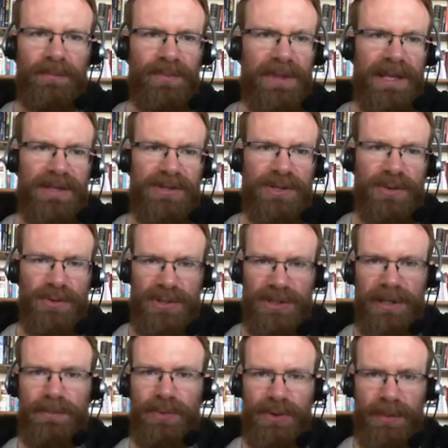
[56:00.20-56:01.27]
gets to sleep
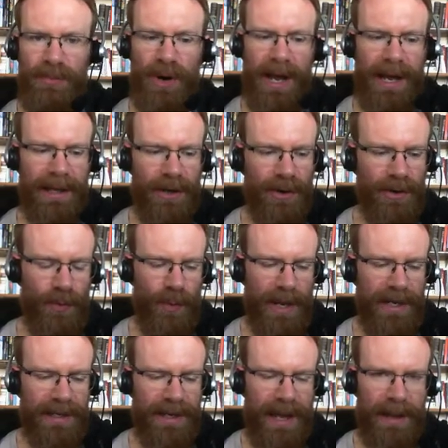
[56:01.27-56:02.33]
with the bride on her wedding
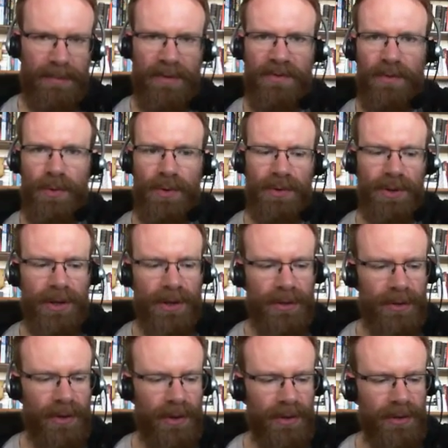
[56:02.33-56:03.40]
night before the
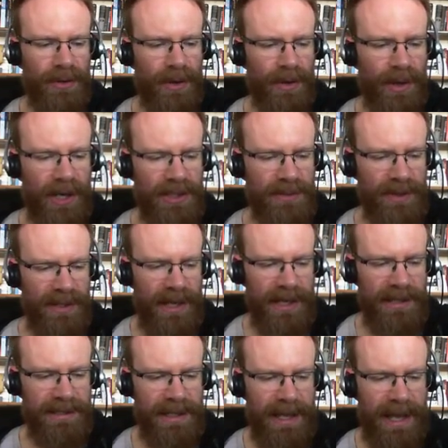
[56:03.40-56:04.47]
her, her husband does.
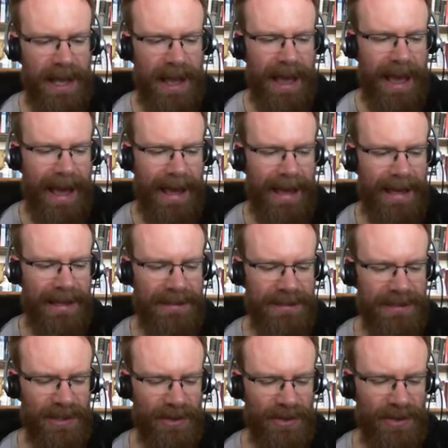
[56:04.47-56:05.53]
And
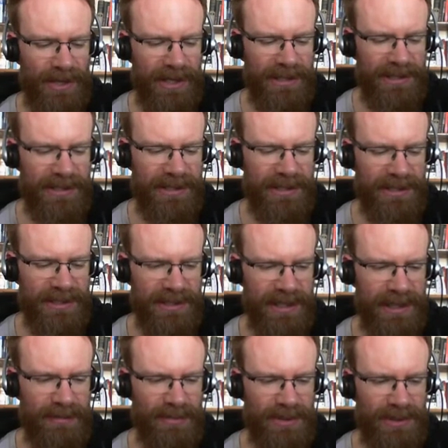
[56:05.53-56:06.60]
this
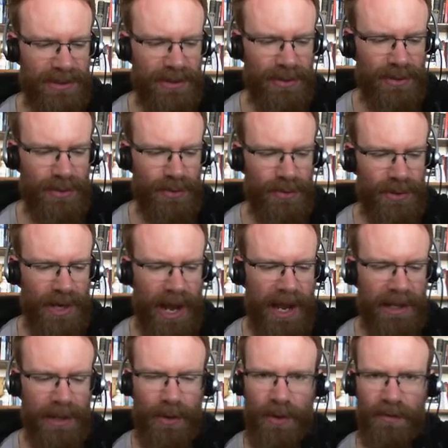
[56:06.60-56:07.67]
seems to not
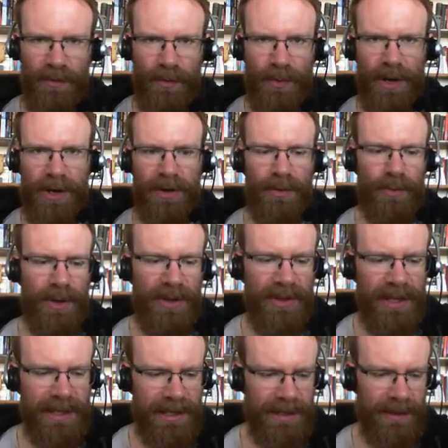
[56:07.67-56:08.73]
go over well with
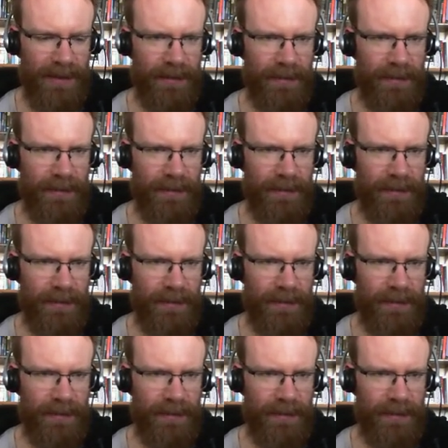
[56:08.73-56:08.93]
Enkidu.